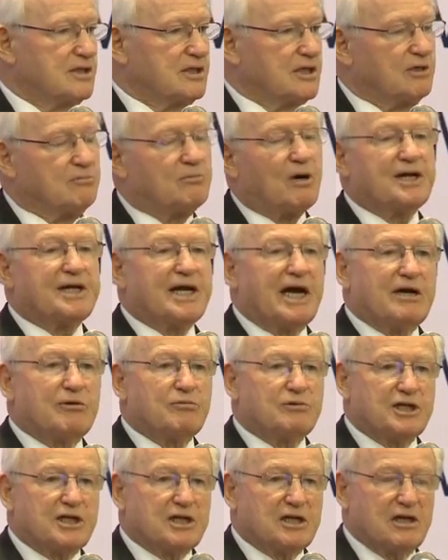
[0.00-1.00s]
I might add,
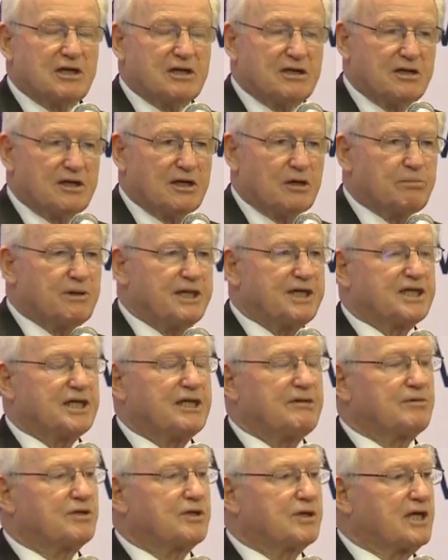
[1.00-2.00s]
which nobody
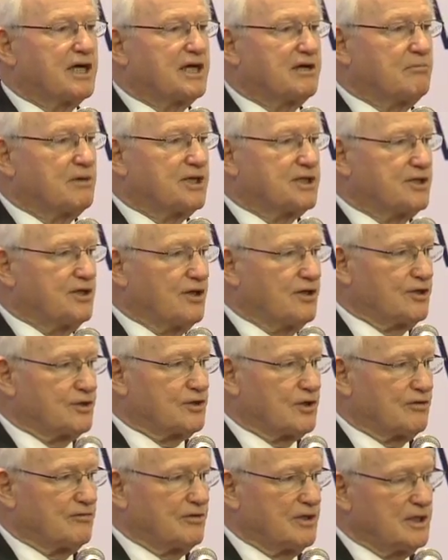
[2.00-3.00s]
seems to take much notice
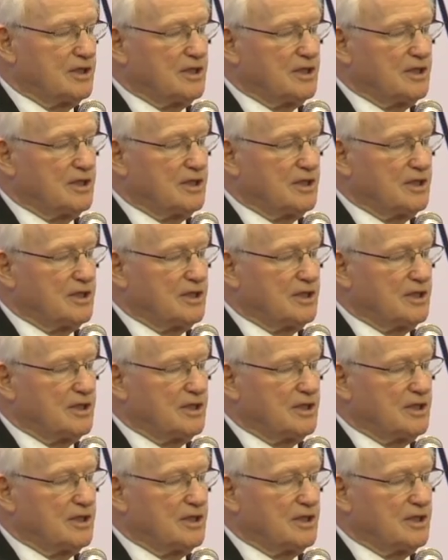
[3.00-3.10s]
of,